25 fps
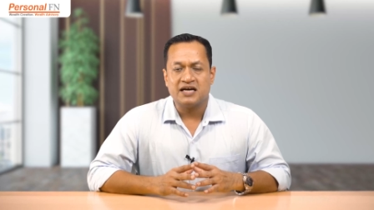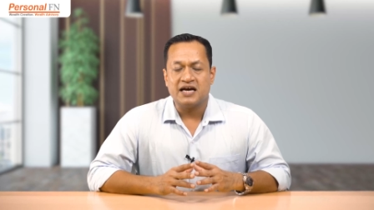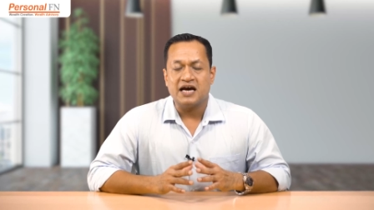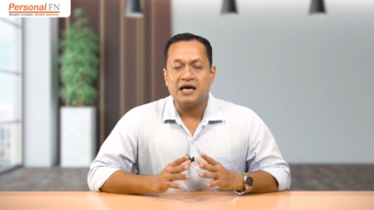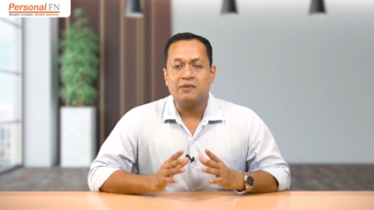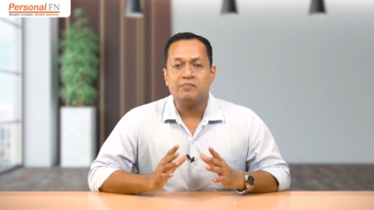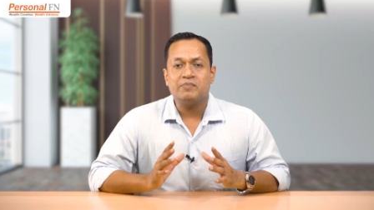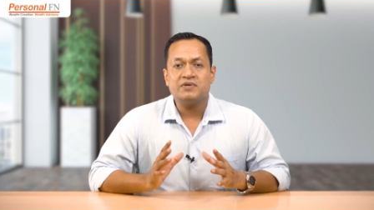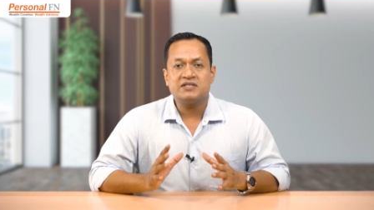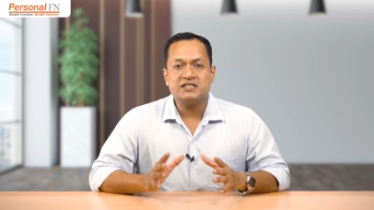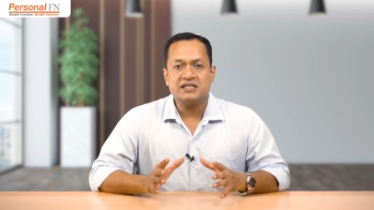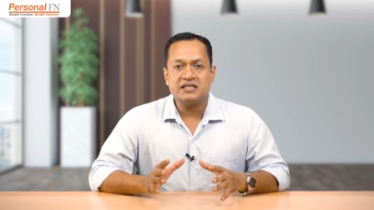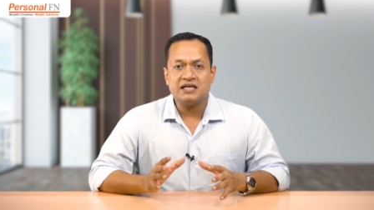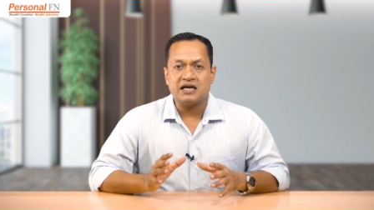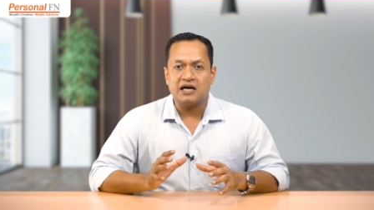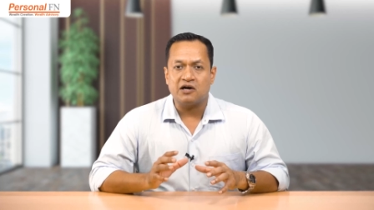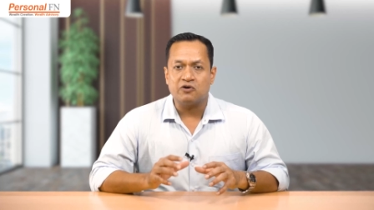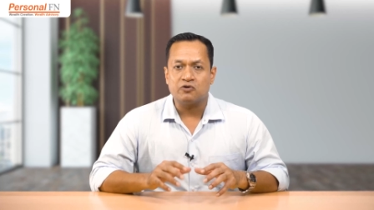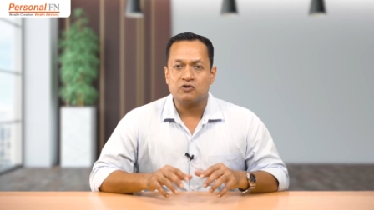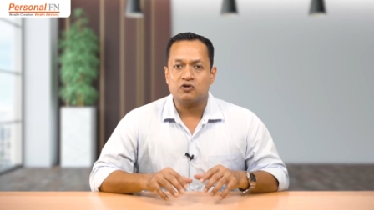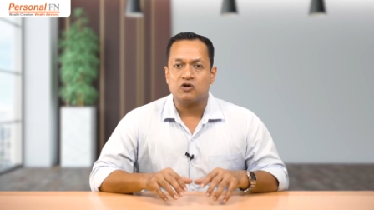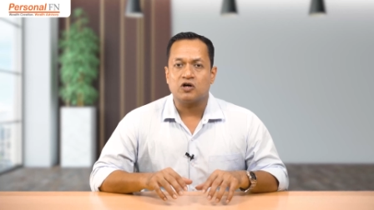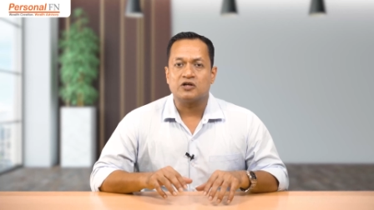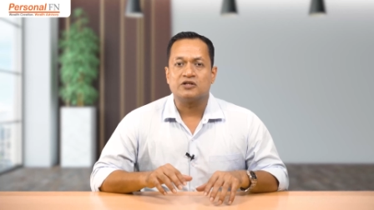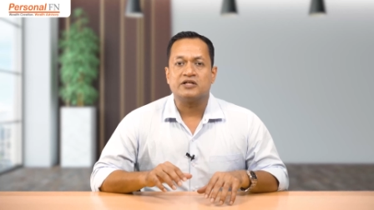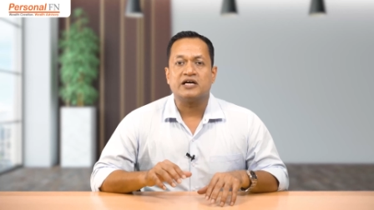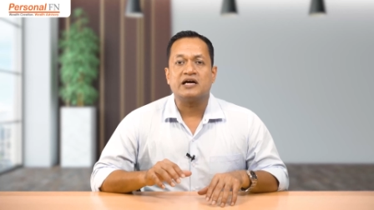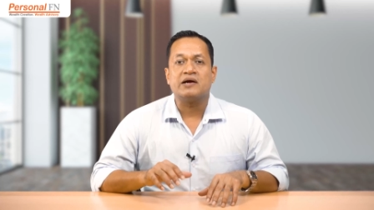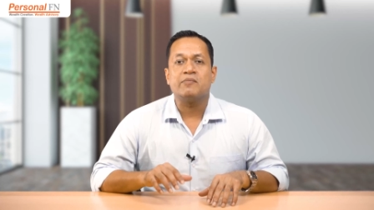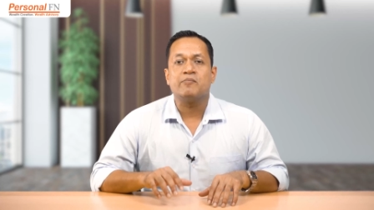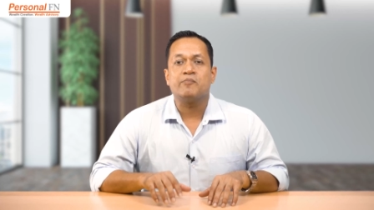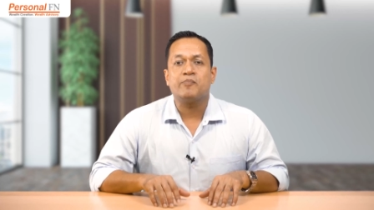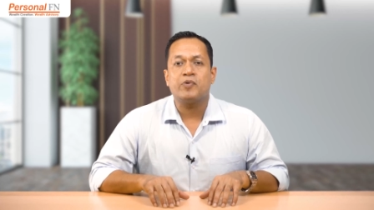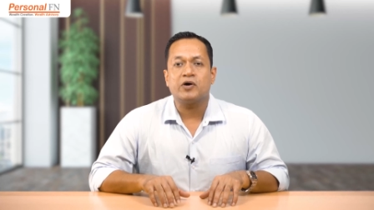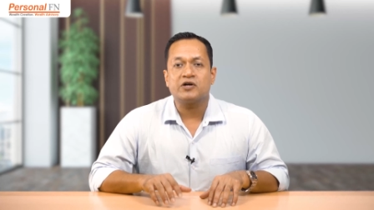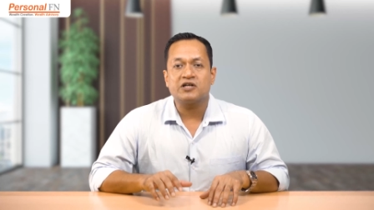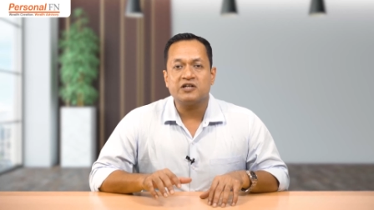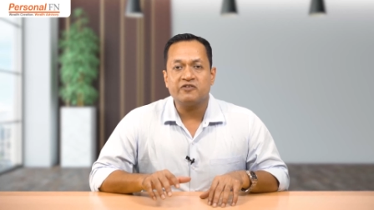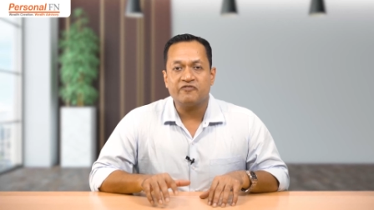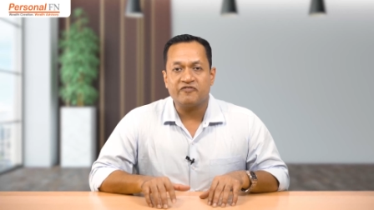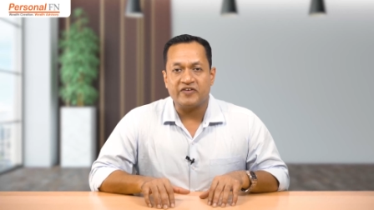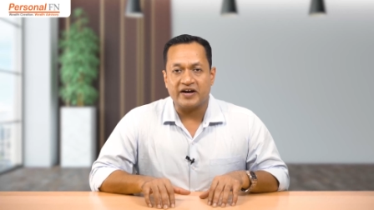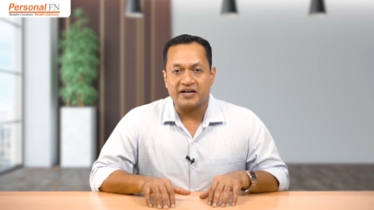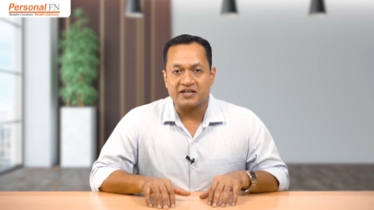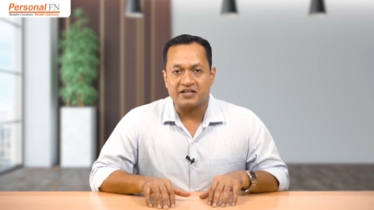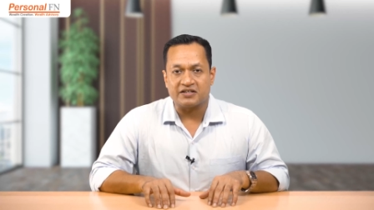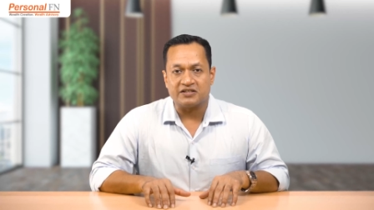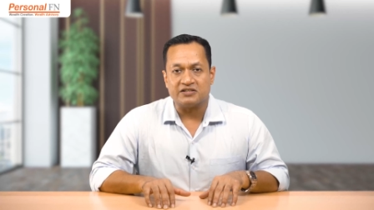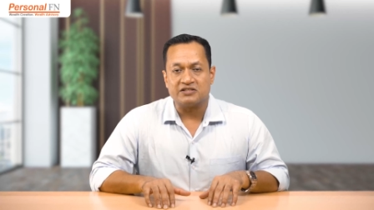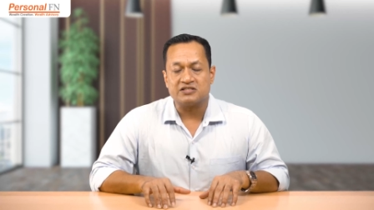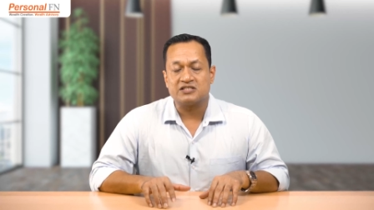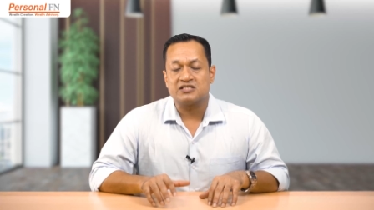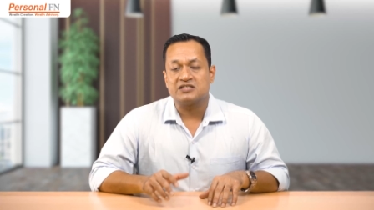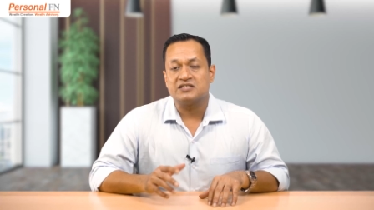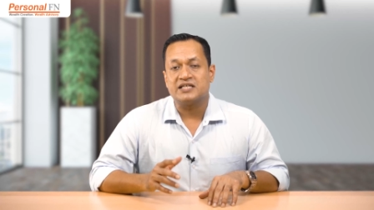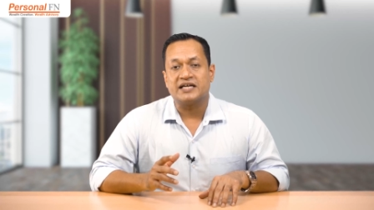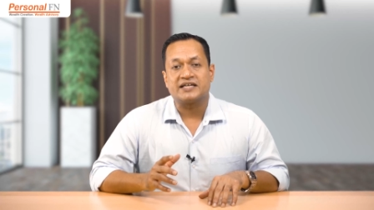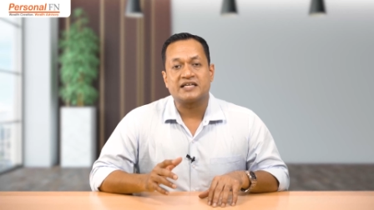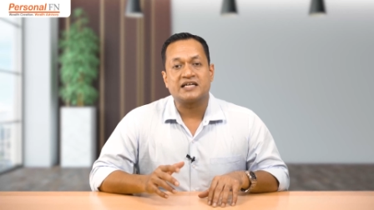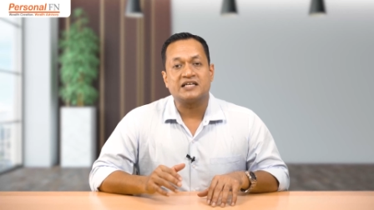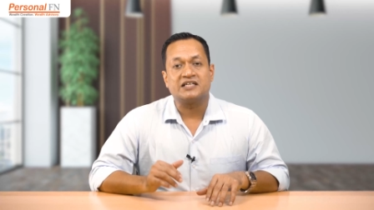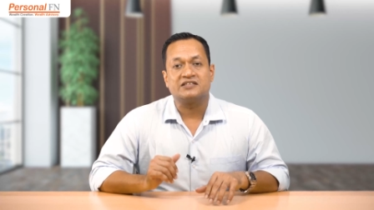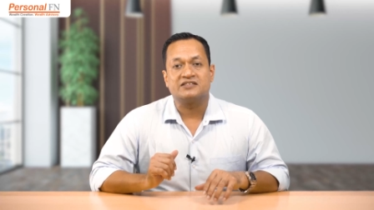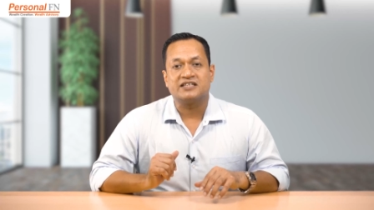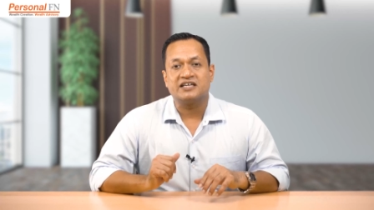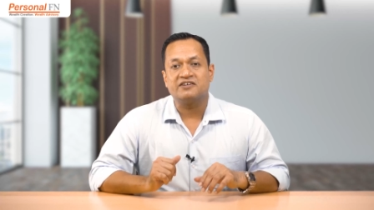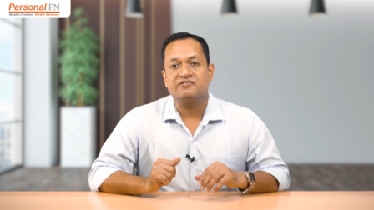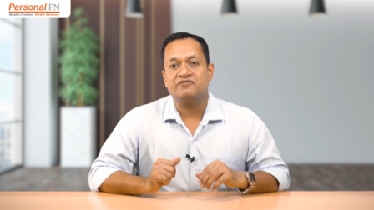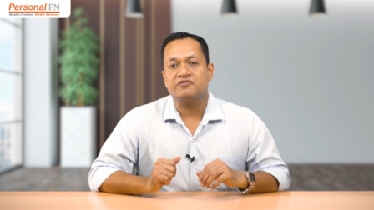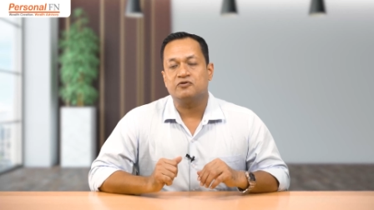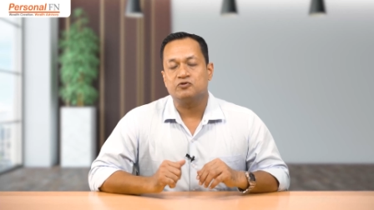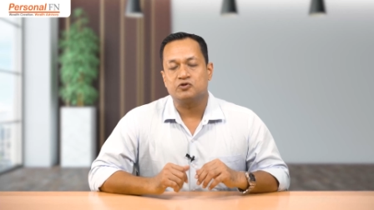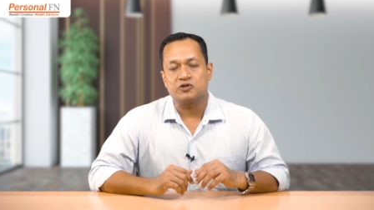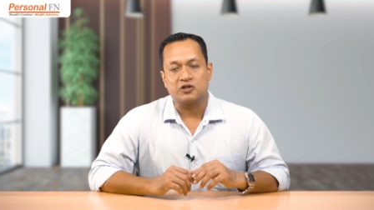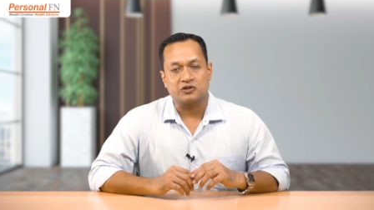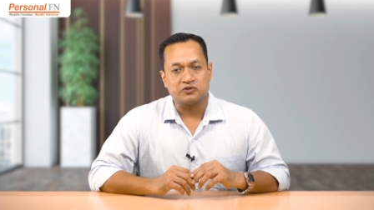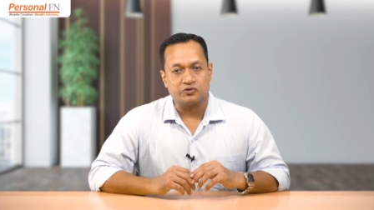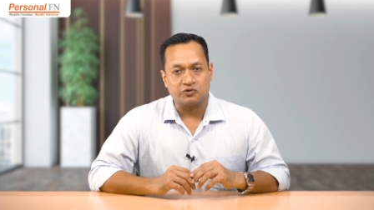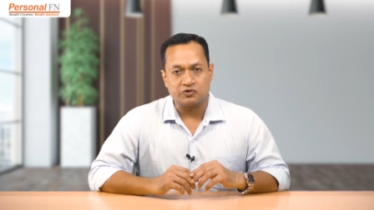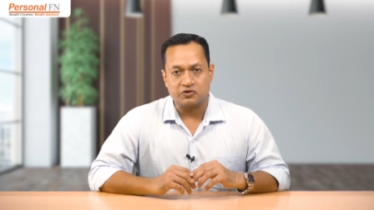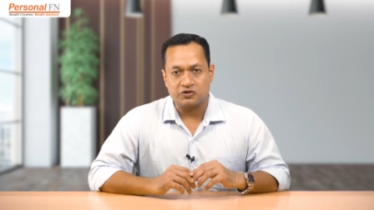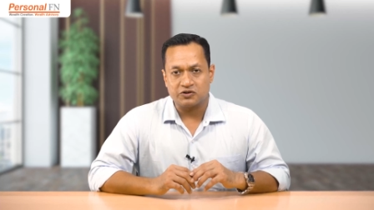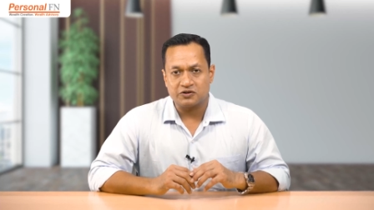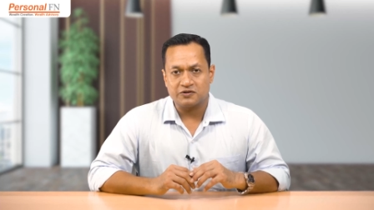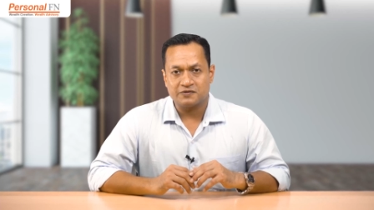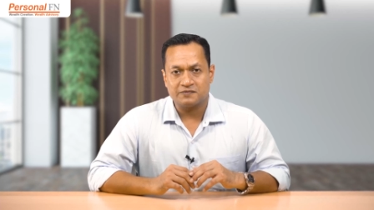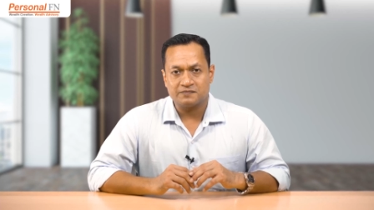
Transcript: and missing out on the important factors that can drive future growth.